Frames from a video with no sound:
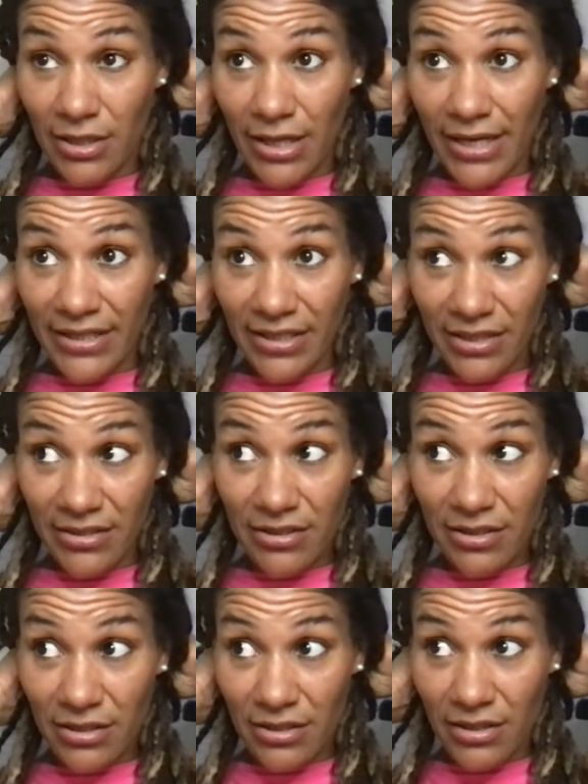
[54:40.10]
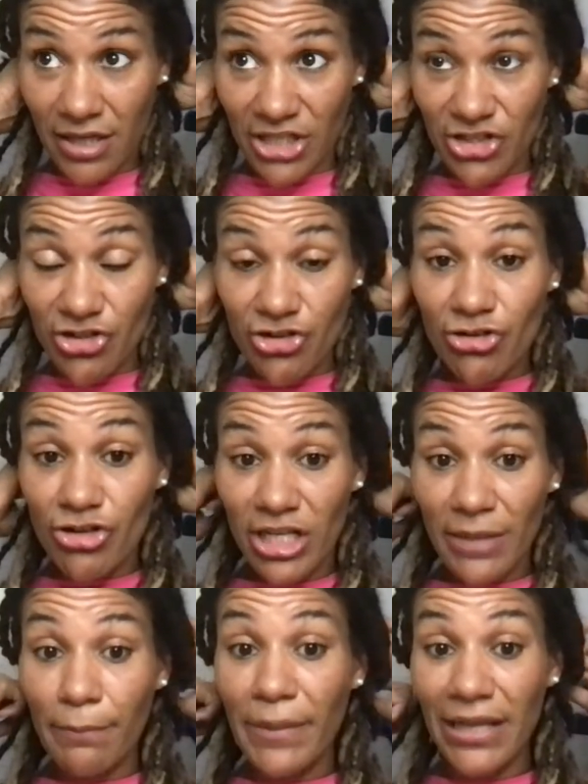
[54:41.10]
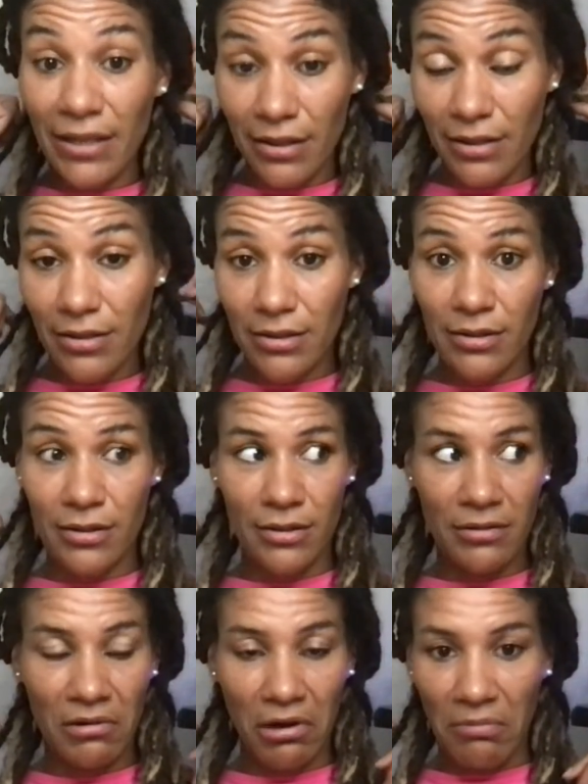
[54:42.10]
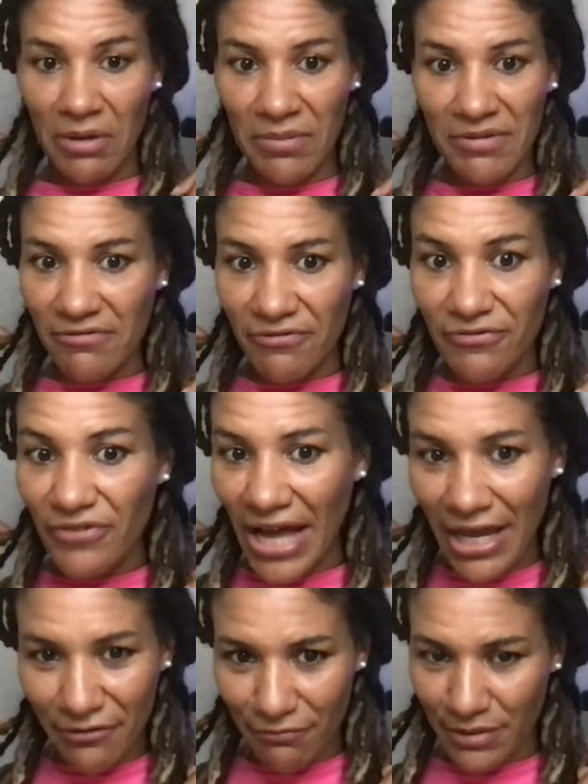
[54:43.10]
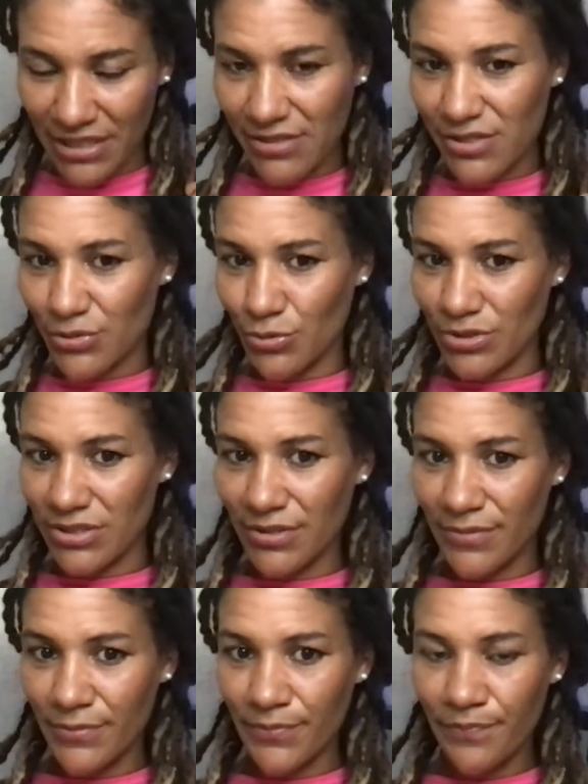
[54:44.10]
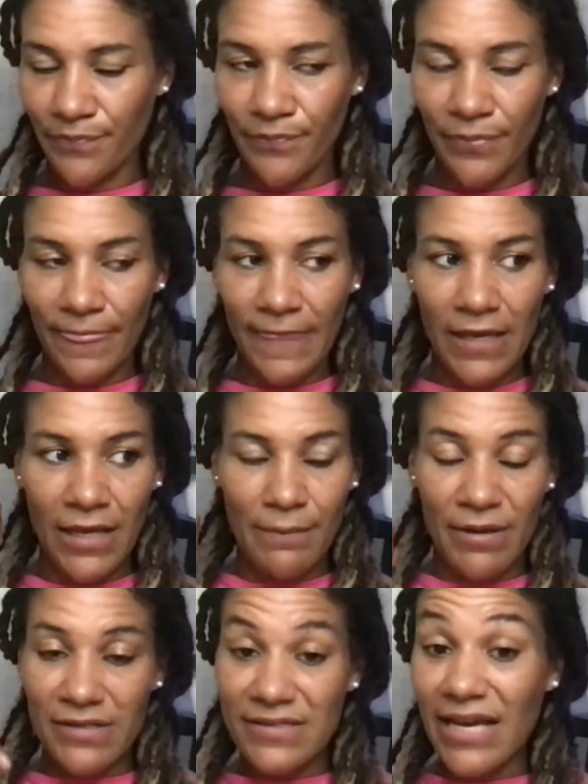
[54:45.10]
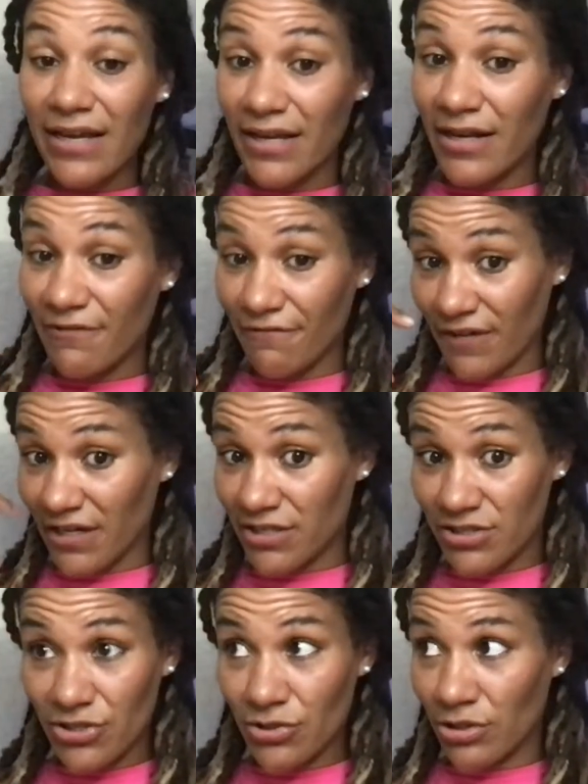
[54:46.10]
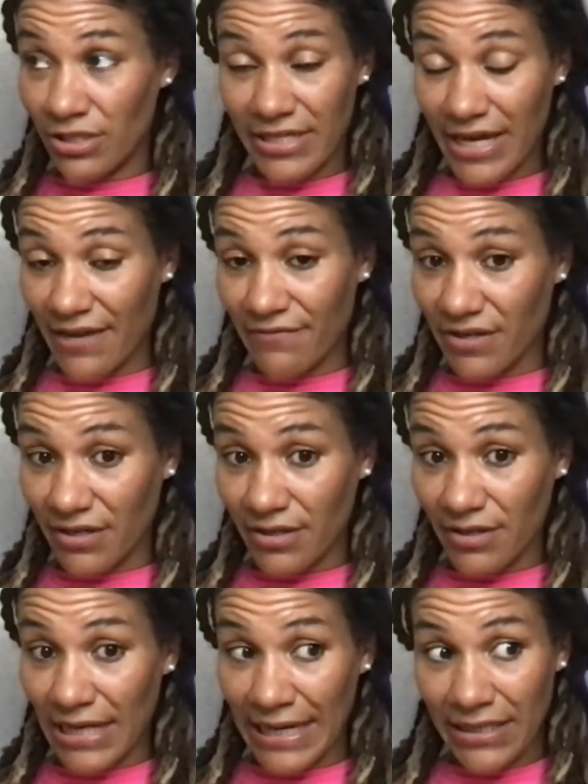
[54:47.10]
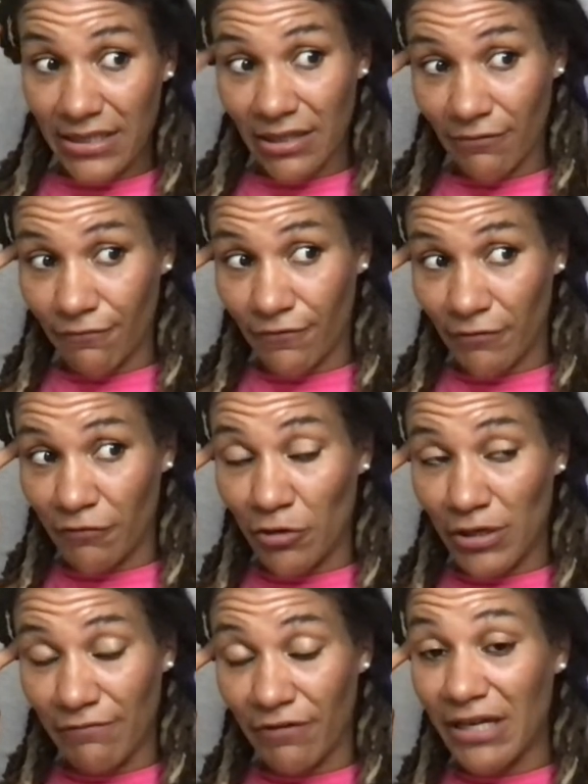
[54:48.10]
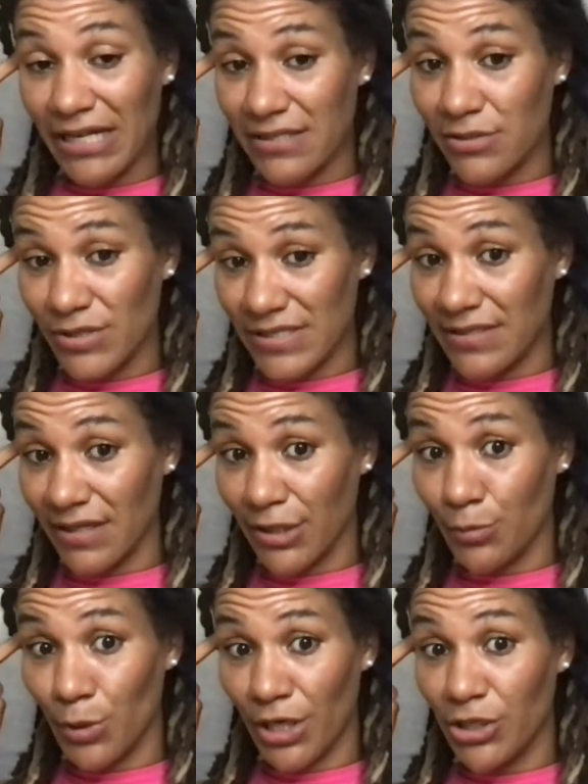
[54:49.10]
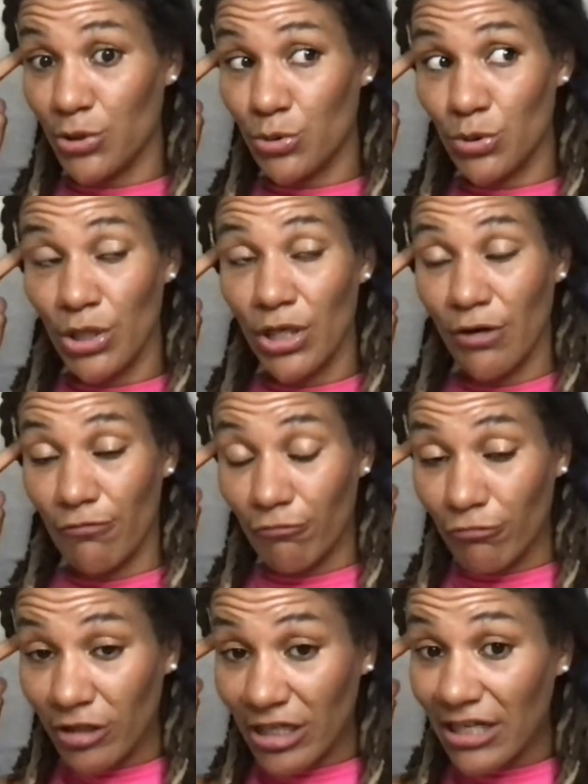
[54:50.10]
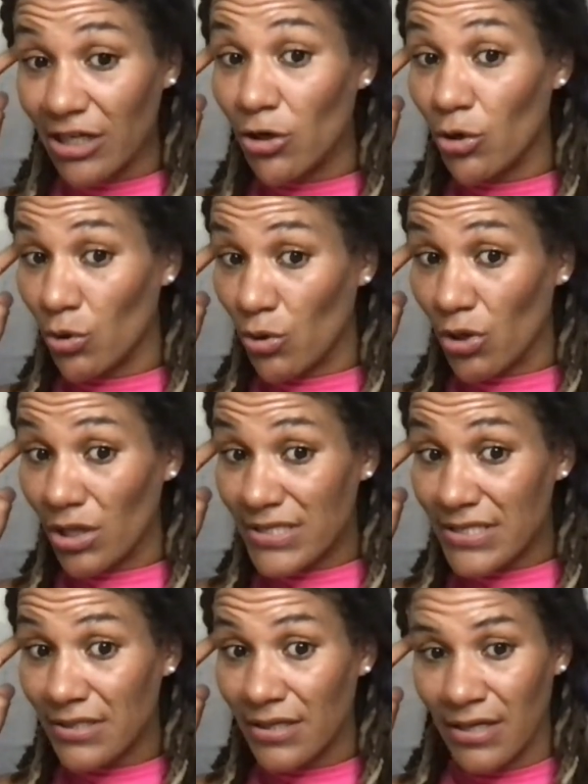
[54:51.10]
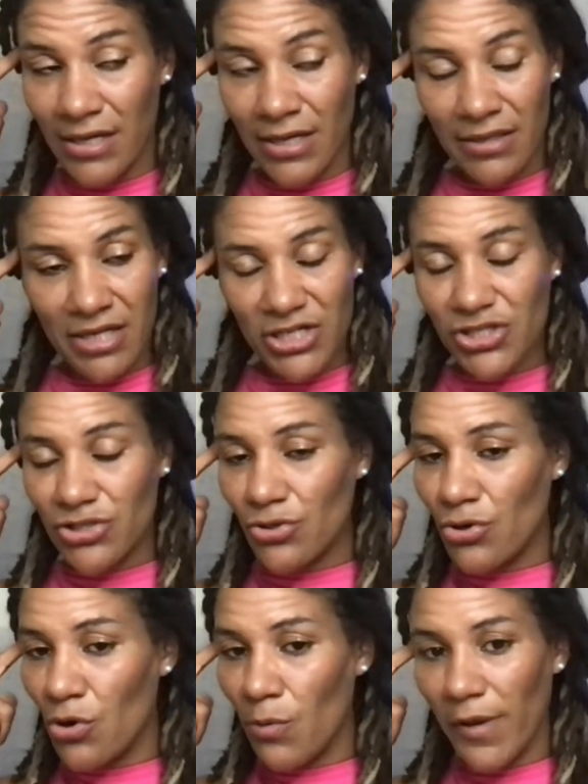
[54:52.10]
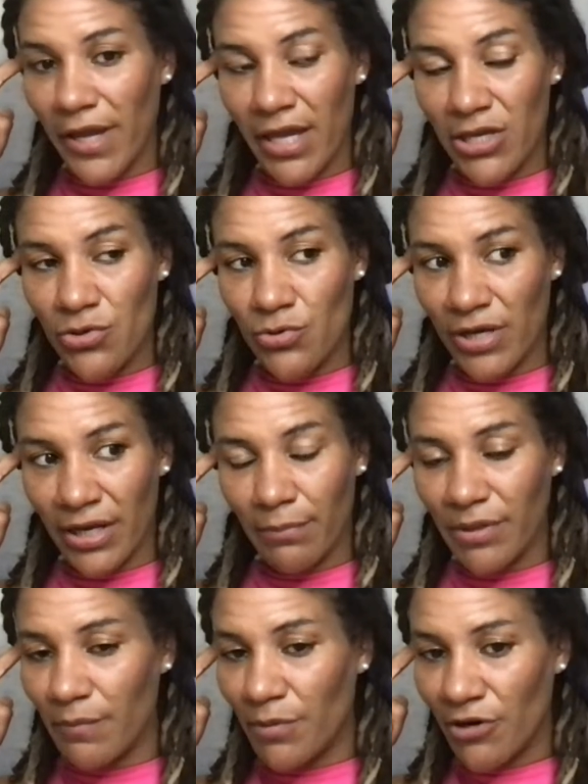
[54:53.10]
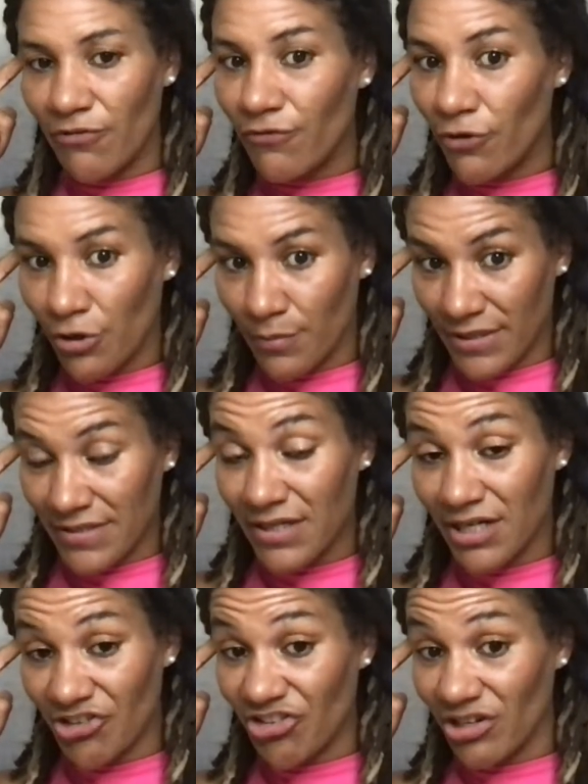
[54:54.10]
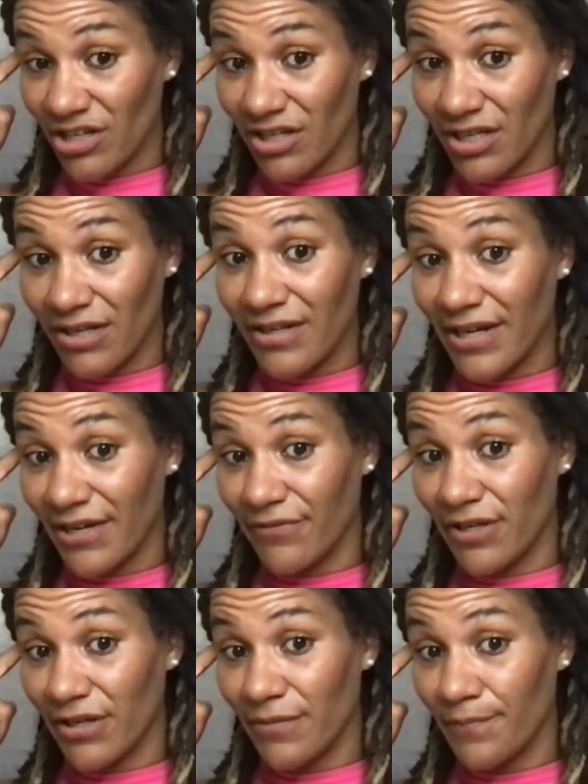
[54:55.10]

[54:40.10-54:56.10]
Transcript: I need a three mil or maybe even five mil suit because that can affect your diving like if if you if it gets to a state where you really cold there's no way you can be performant actually in diving